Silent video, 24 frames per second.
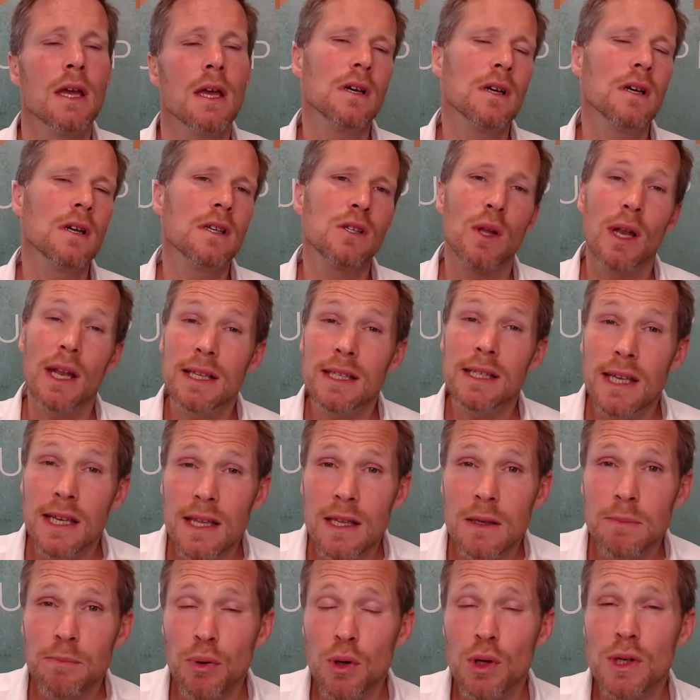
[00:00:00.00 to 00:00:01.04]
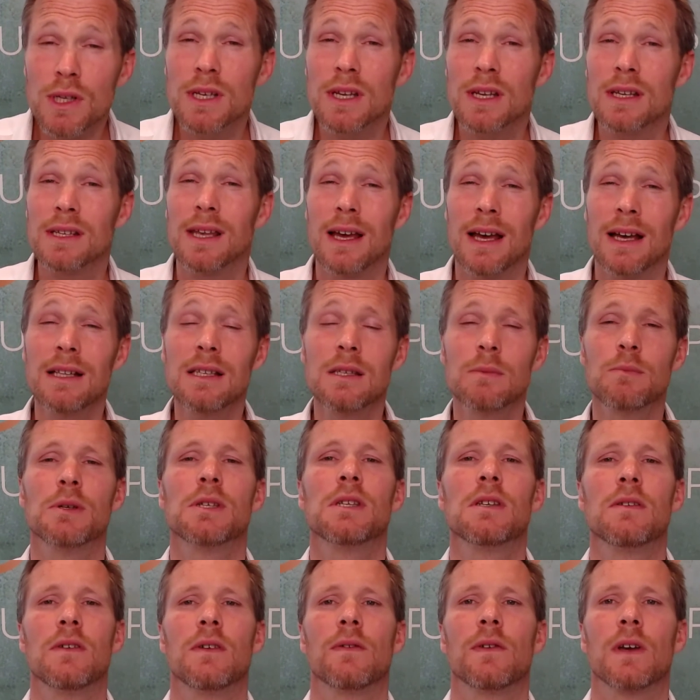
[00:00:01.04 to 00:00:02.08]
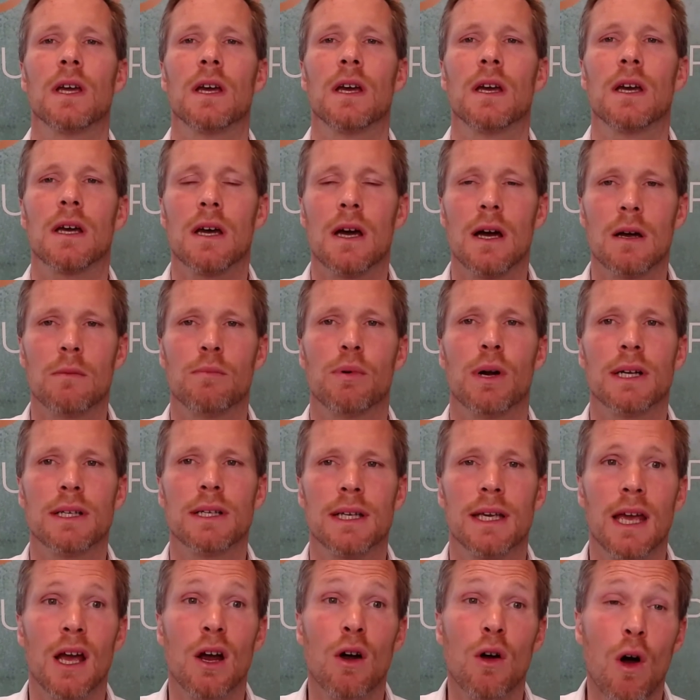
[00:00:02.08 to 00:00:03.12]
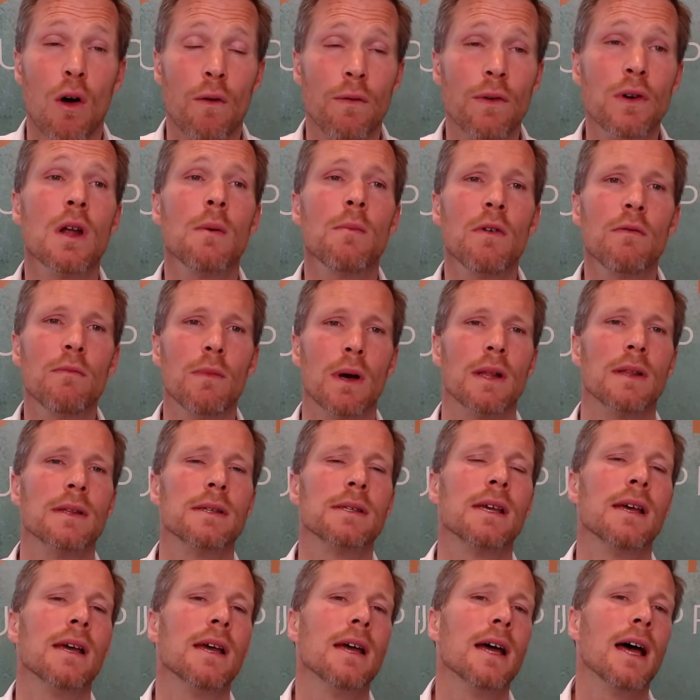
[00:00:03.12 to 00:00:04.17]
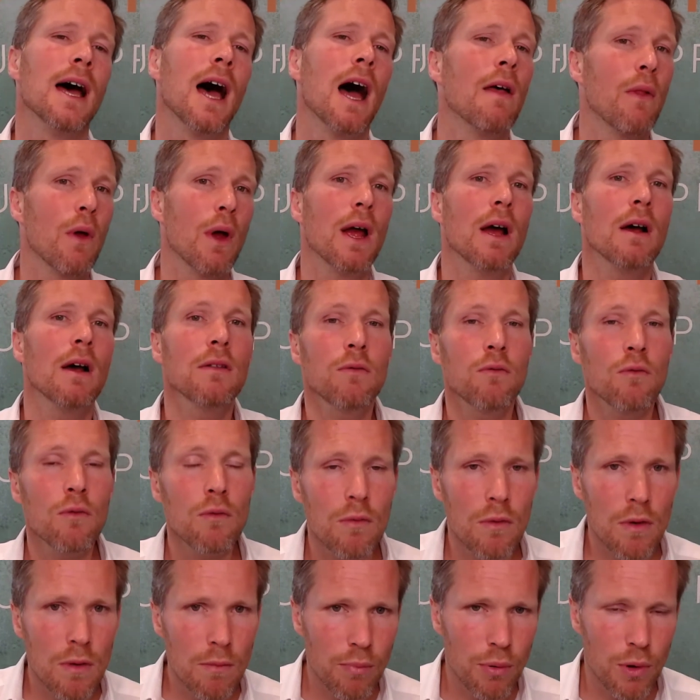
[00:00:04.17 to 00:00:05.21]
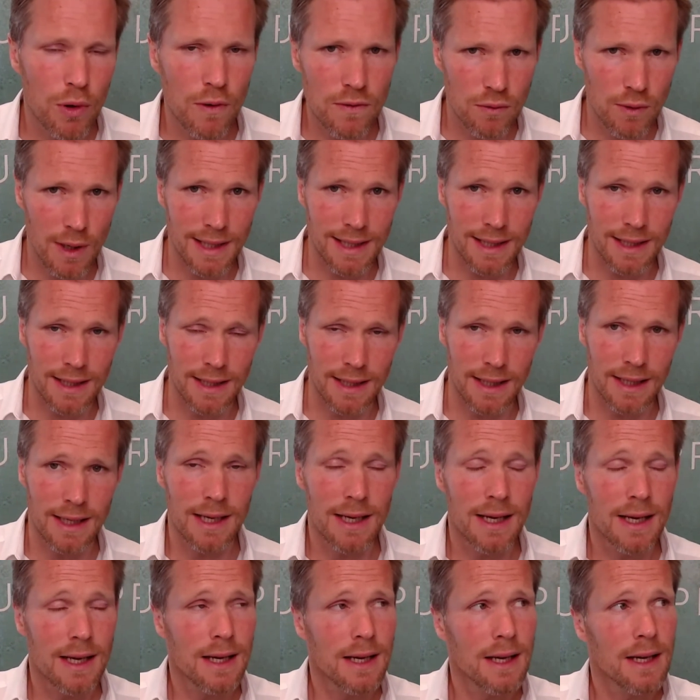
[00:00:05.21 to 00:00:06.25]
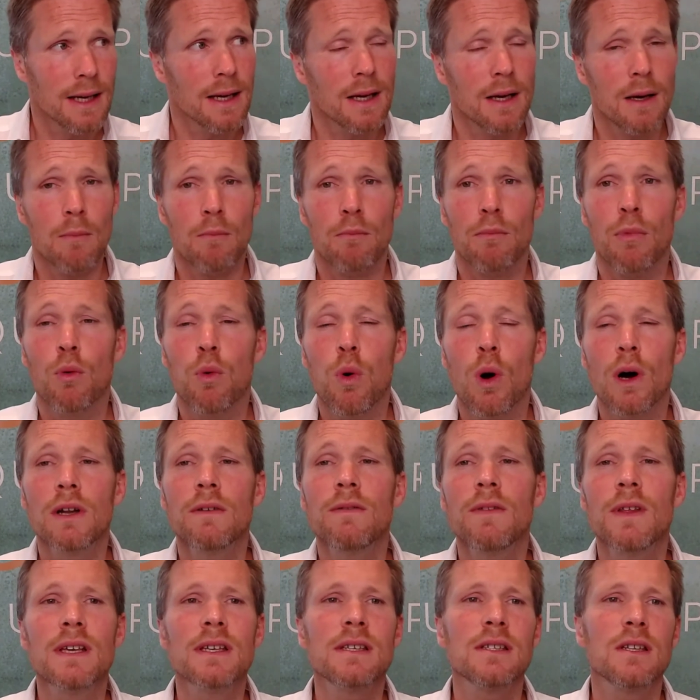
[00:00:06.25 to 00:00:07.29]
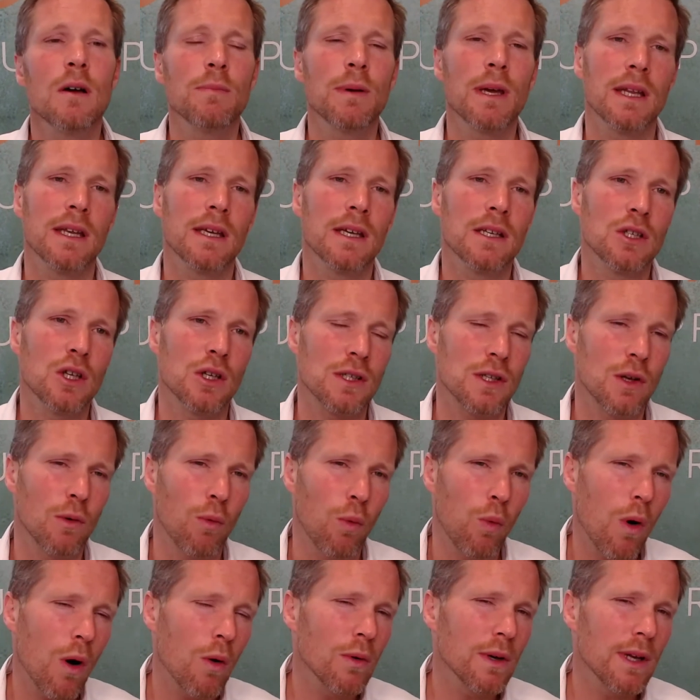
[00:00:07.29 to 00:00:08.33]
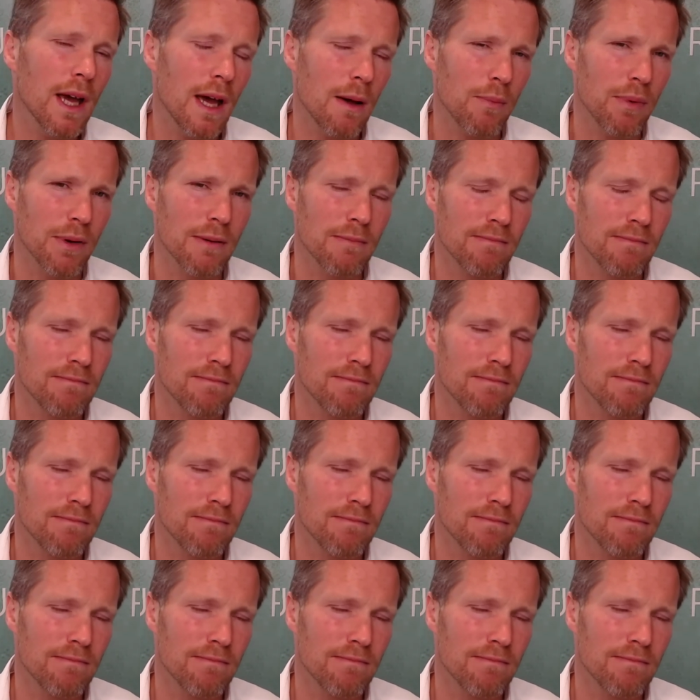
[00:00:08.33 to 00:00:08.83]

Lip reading: So let's say this person has had specific chiropractic care over a number of months and their health improves radically. But what if they stop getting adjusted? What would happen?